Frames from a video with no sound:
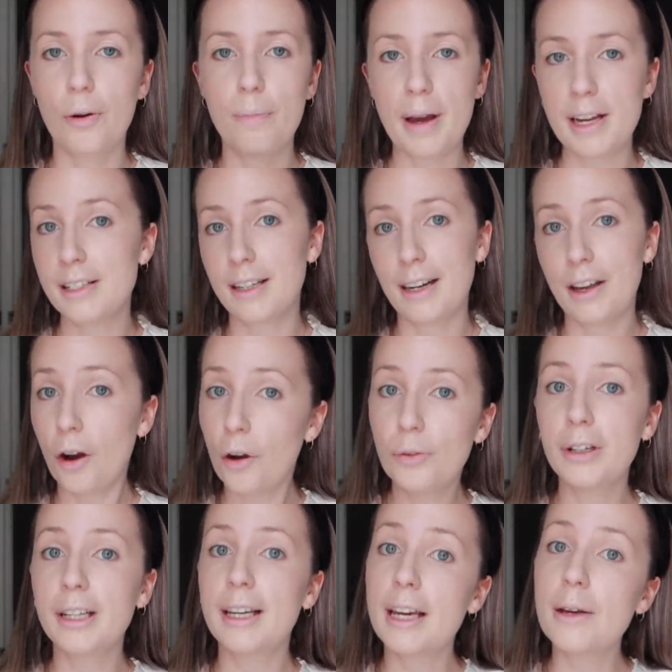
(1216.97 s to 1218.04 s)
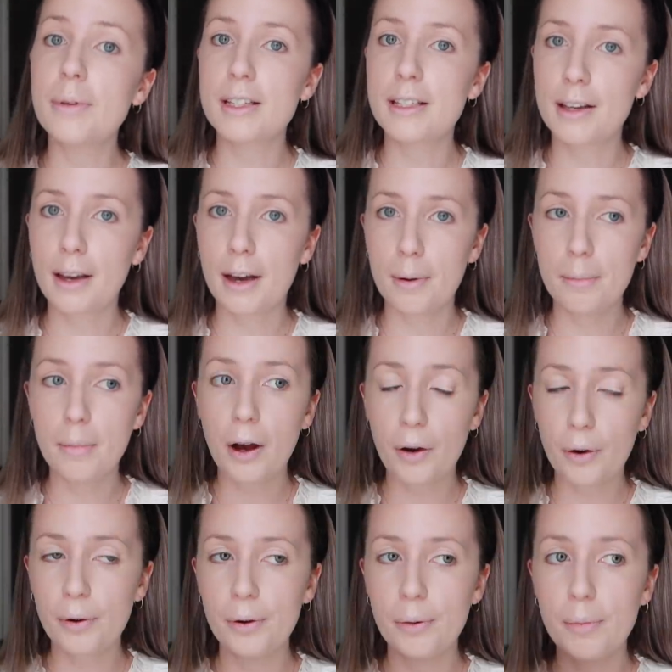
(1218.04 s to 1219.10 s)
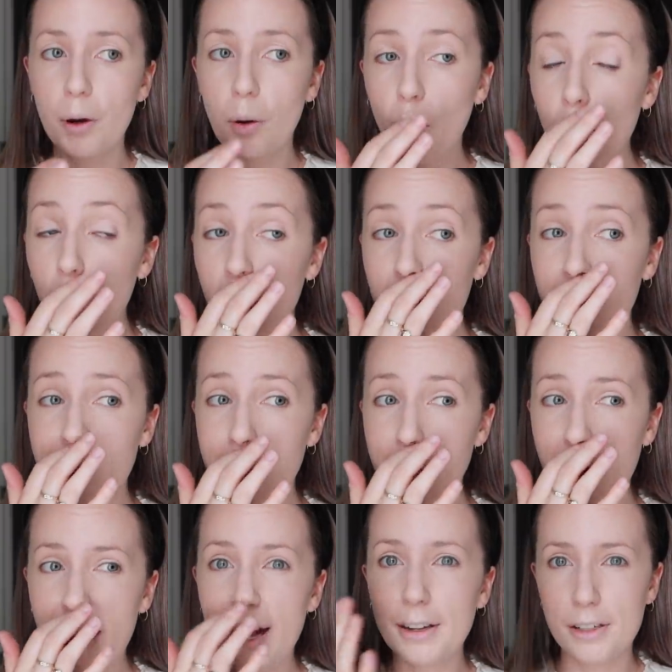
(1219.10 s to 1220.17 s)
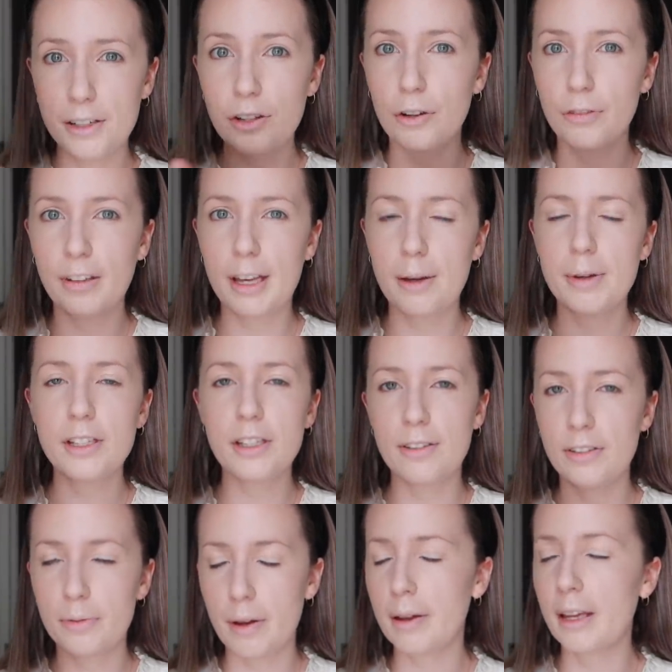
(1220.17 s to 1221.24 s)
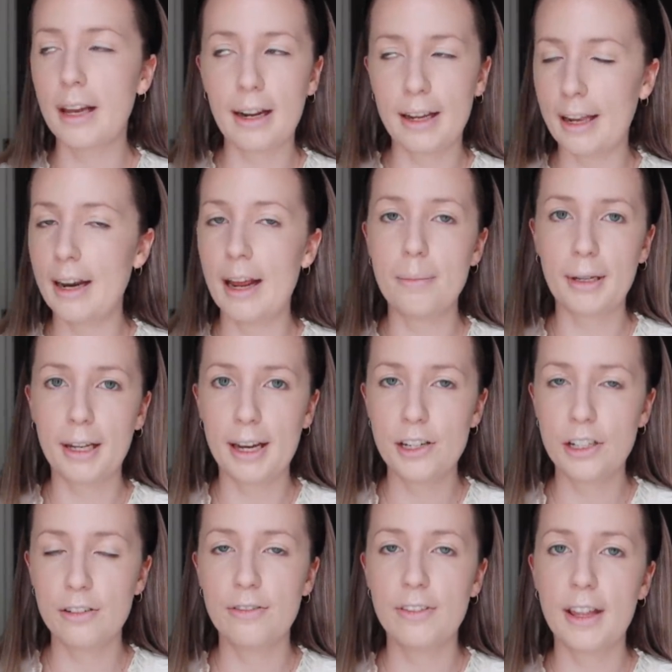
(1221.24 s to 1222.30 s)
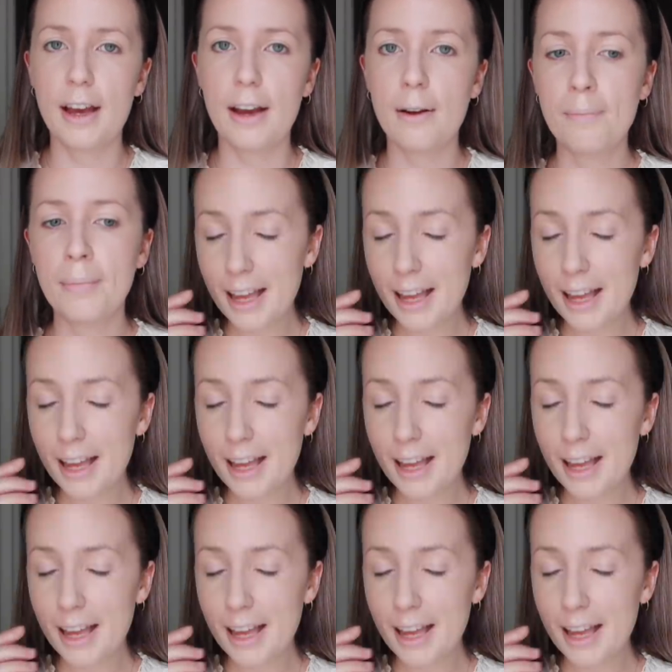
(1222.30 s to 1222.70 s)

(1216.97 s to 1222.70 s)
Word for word: Basically only Kiwis can come home, or partners of Kiwis. You have to get like an application for that.